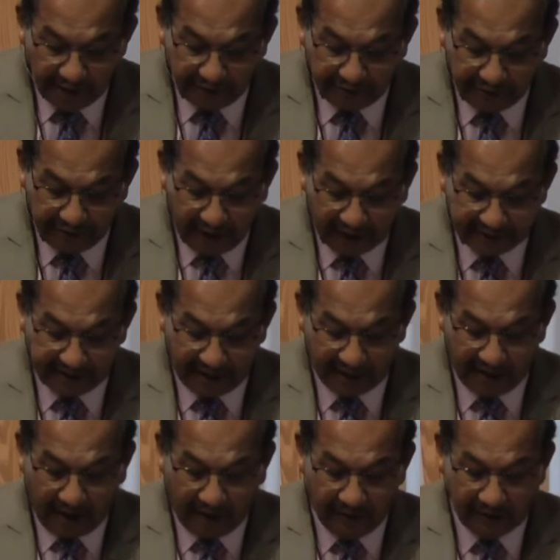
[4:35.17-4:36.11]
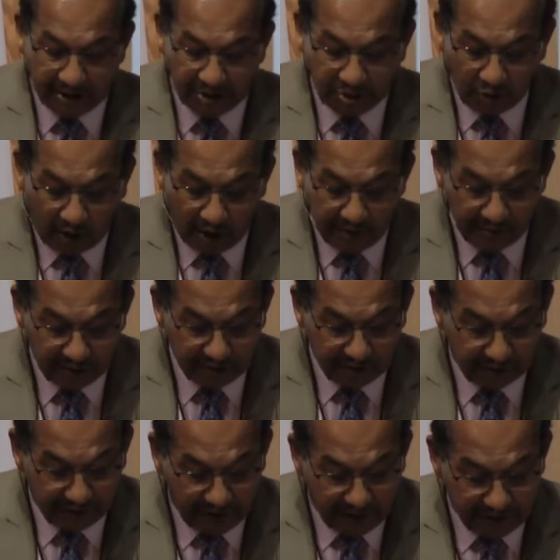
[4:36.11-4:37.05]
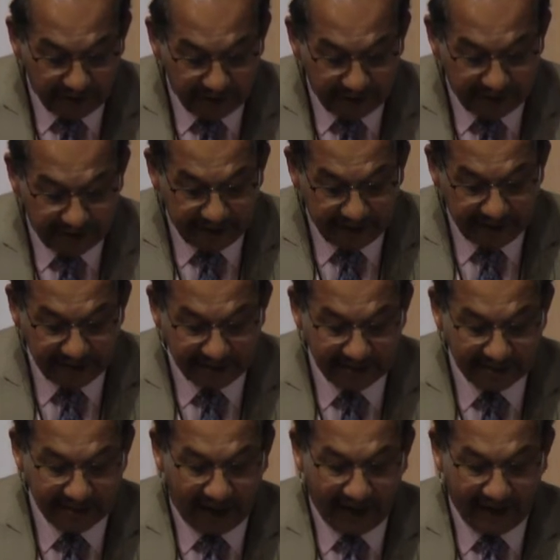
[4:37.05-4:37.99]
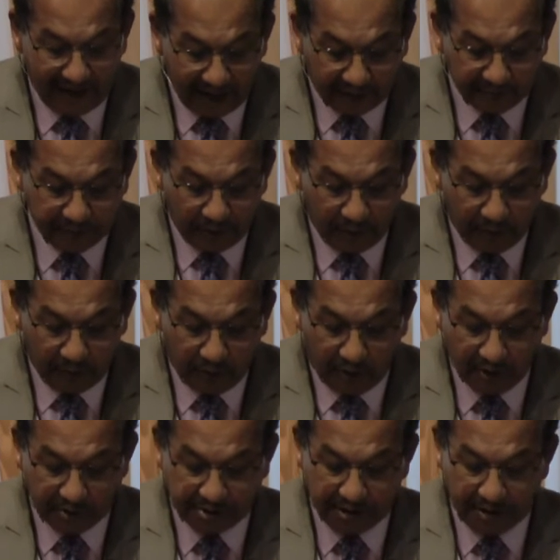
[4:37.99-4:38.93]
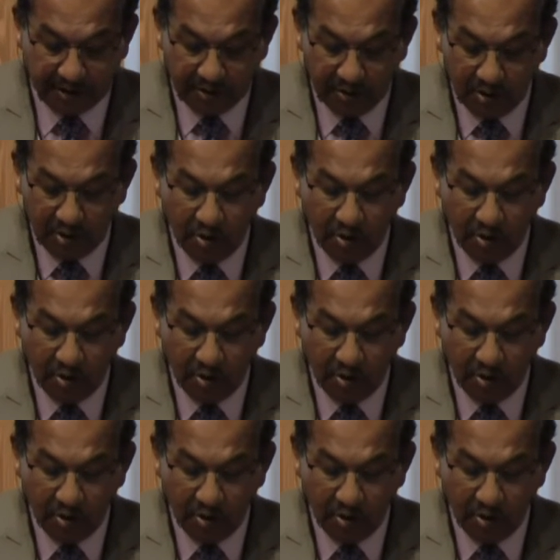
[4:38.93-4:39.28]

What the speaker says: a fact that our enjoyment of everything is in direct proportion